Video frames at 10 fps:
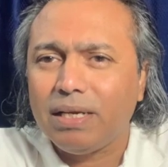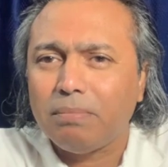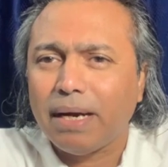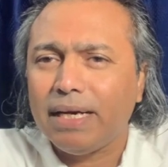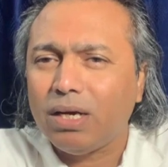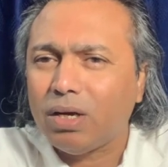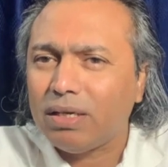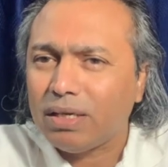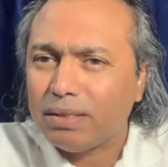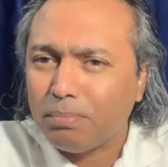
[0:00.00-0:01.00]
remind,
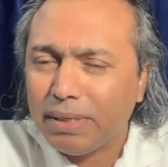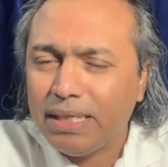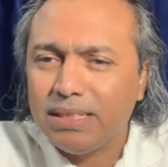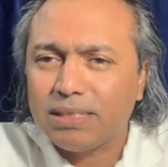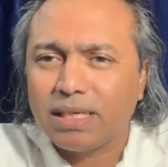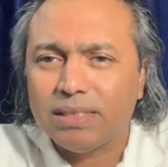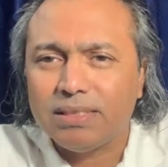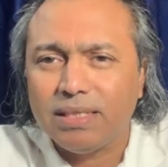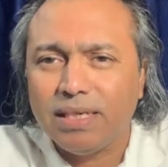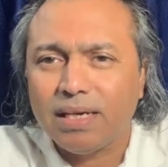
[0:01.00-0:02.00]
please
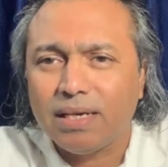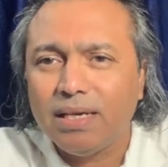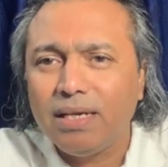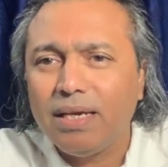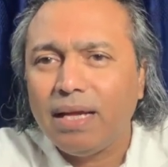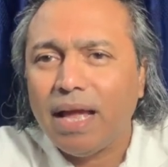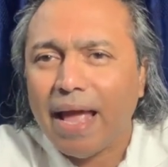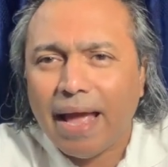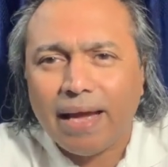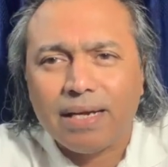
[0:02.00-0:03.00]
consider
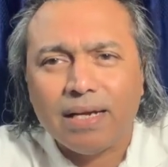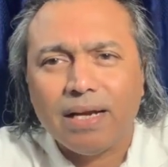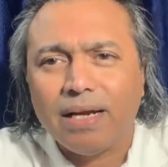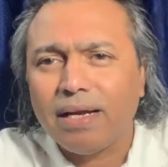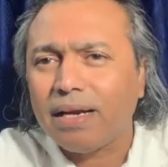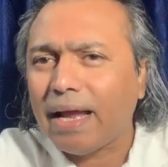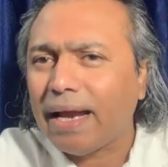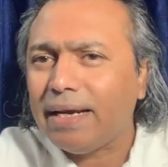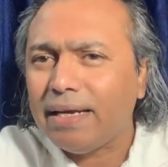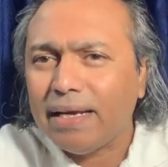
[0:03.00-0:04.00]
anger
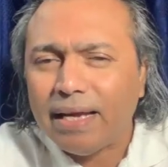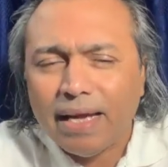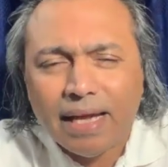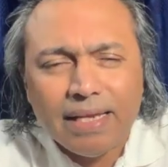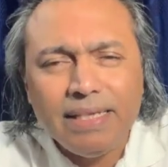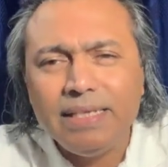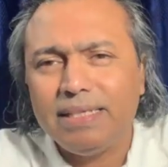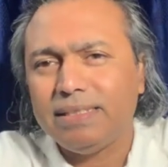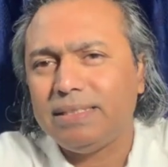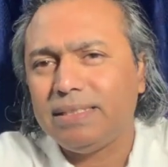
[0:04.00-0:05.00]
and
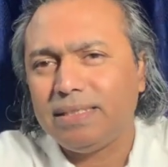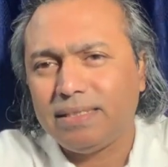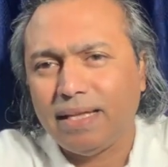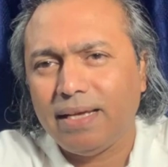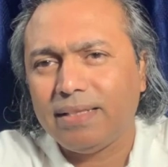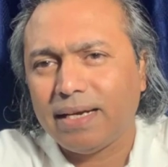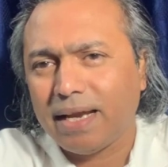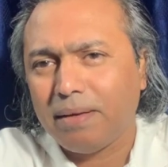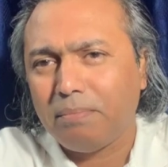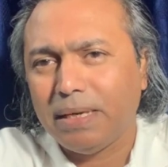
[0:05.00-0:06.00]
anything that
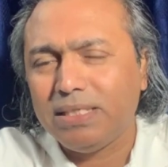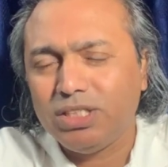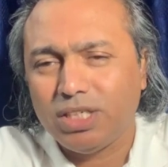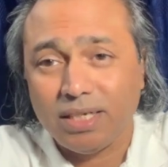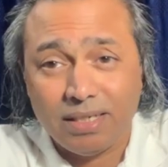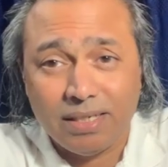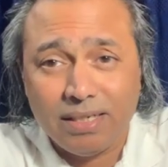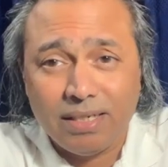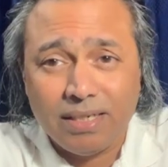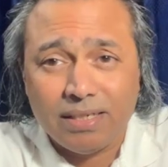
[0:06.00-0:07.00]
I mentioned
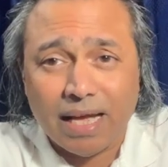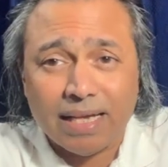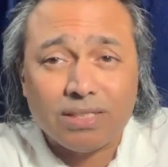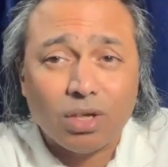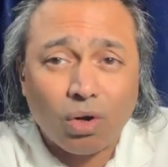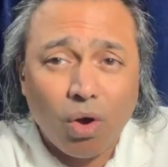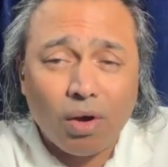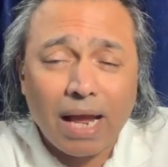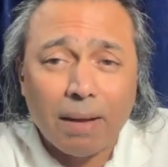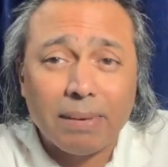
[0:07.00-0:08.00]
as wrong
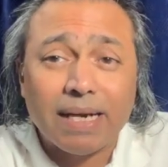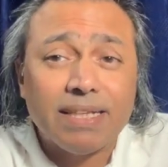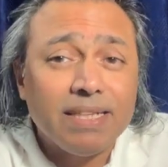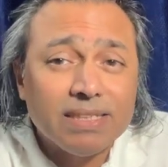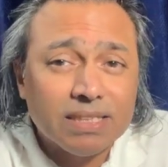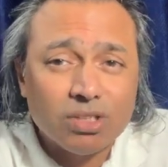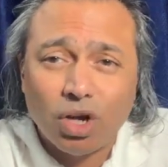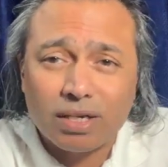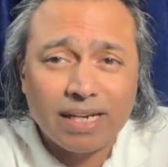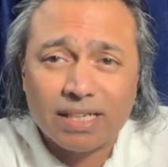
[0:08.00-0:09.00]
habit and this is
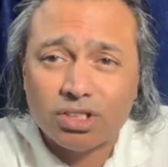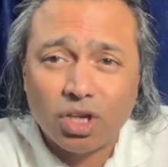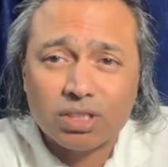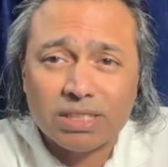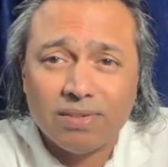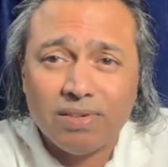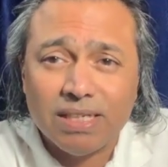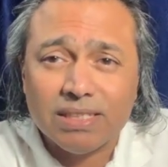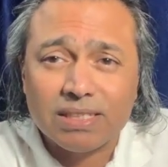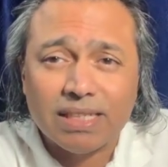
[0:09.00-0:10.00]
not an exhaustive
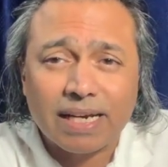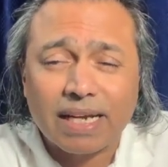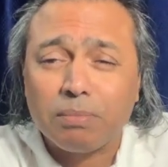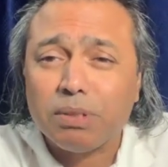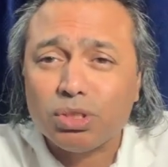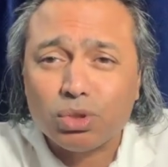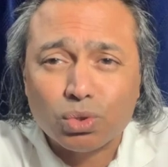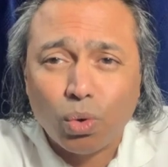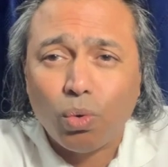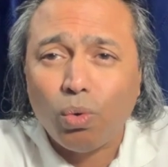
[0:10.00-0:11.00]
list there can be
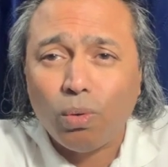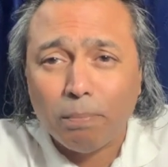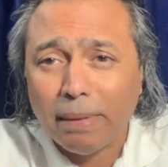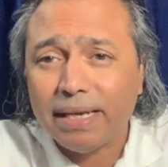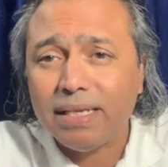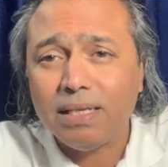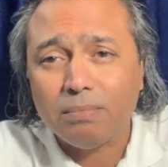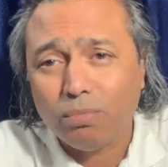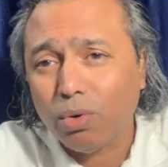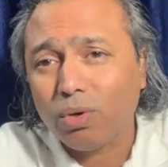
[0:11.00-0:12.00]
so many
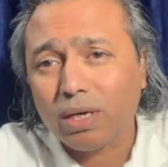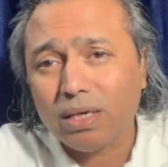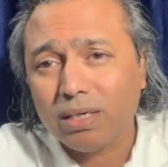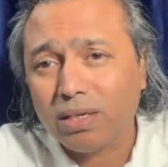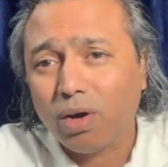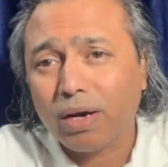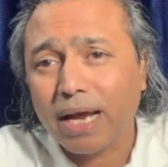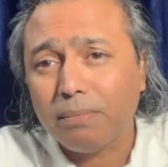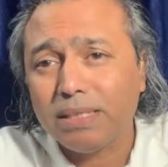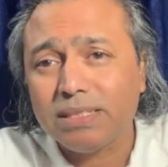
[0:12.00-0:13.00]
more wrong
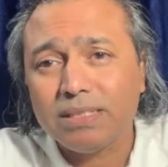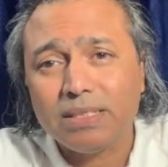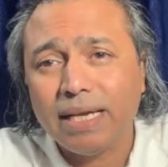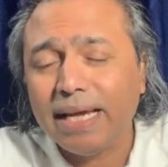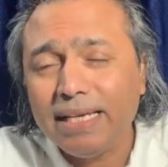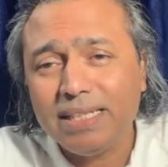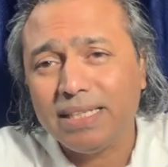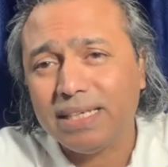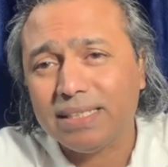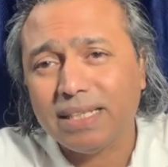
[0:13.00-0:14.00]
habits
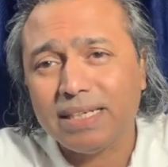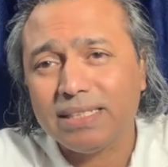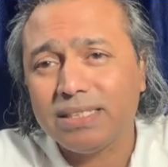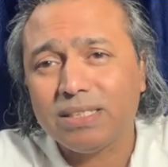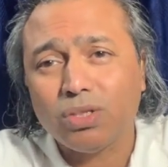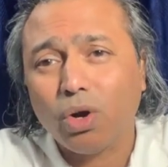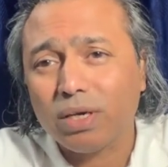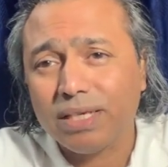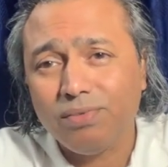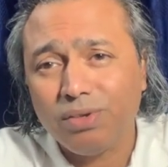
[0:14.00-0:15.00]
anything that is
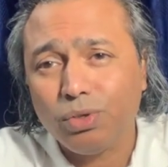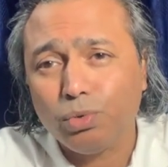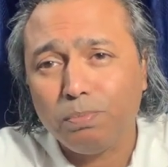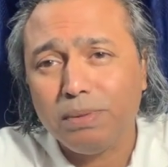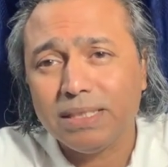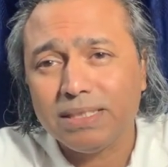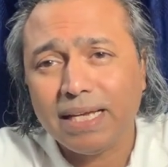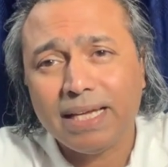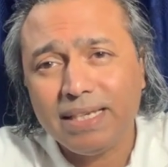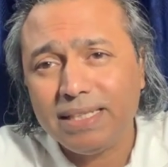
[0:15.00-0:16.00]
not giving you peace
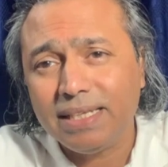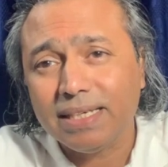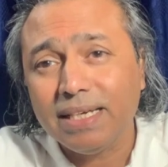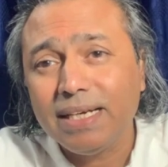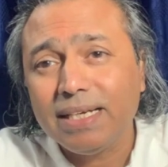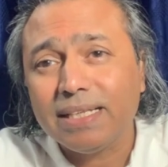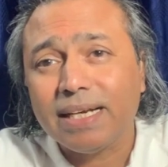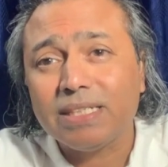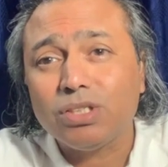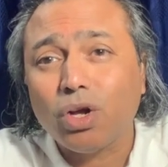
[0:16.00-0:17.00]
anything
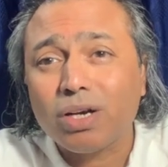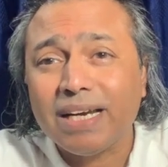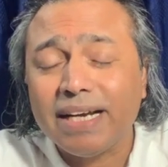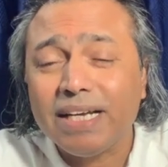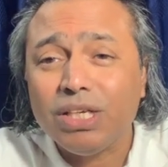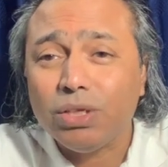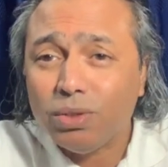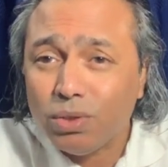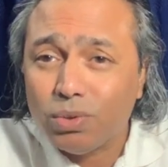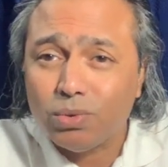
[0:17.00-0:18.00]
that is not letting
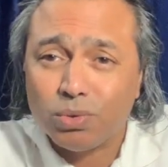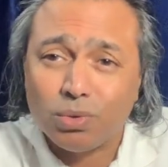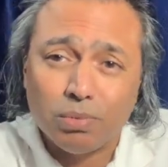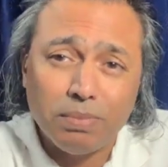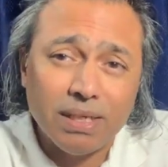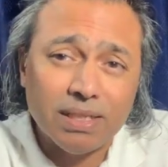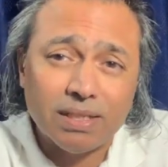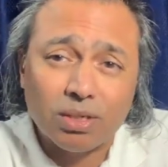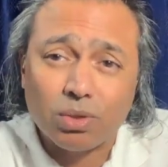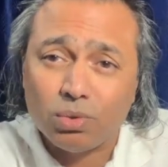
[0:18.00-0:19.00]
you to be in
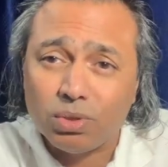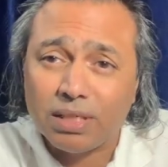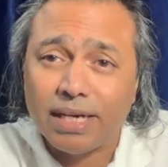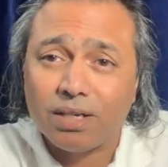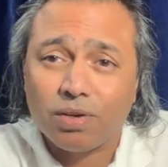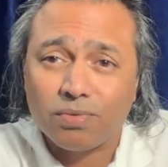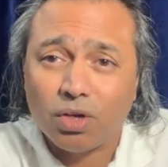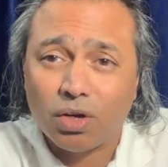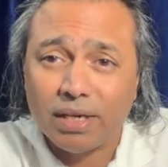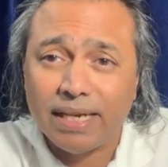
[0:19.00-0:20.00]
the true state of
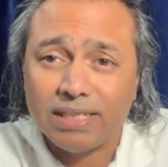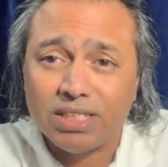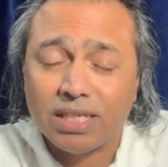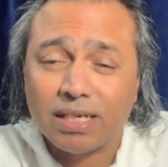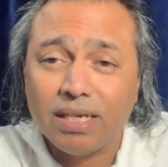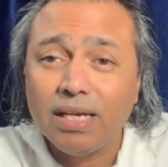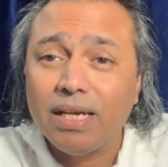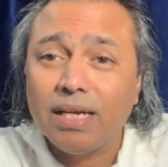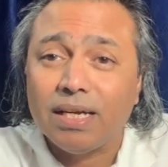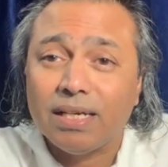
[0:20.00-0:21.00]
your nature
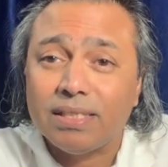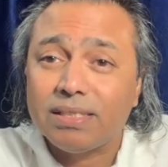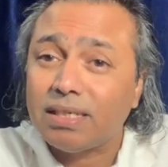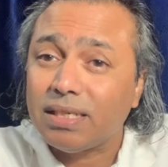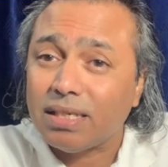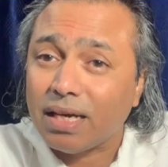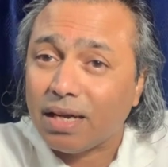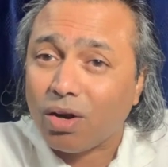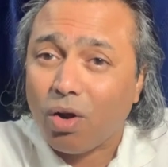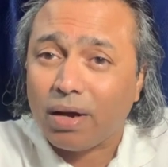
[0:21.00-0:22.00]
is
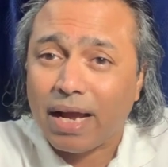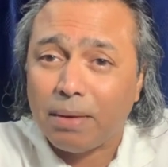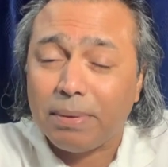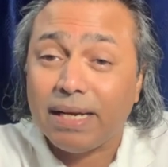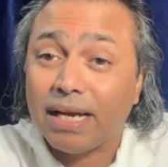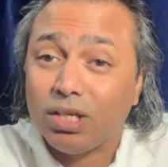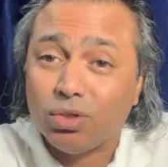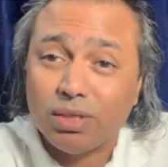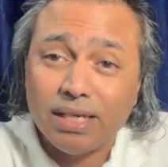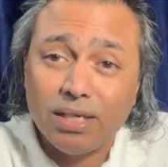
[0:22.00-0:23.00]
a wrong habit and
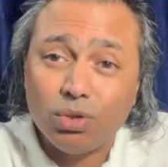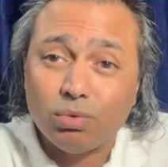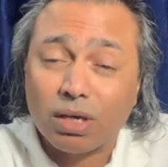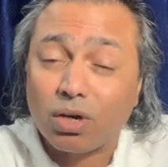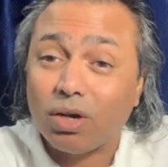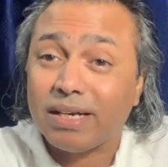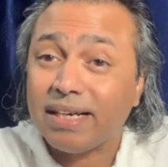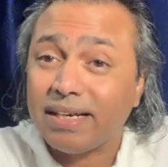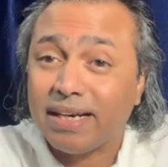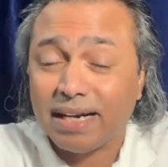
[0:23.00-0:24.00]
you need to work on it
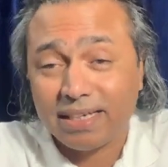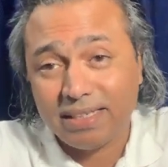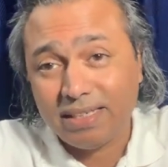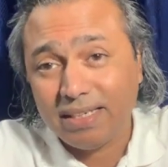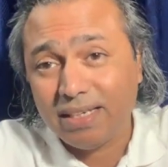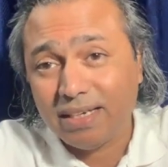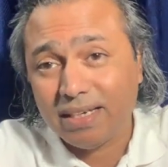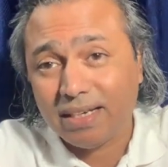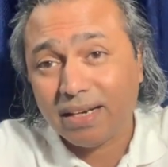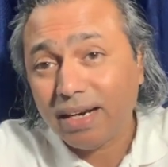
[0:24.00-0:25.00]
get
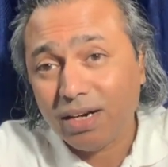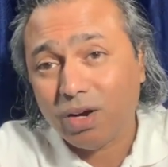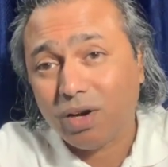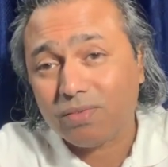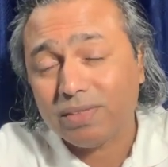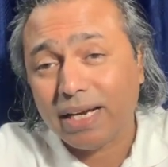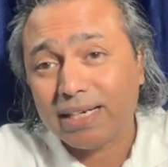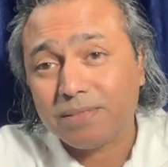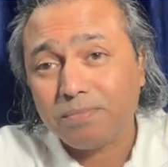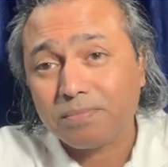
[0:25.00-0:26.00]
rid of that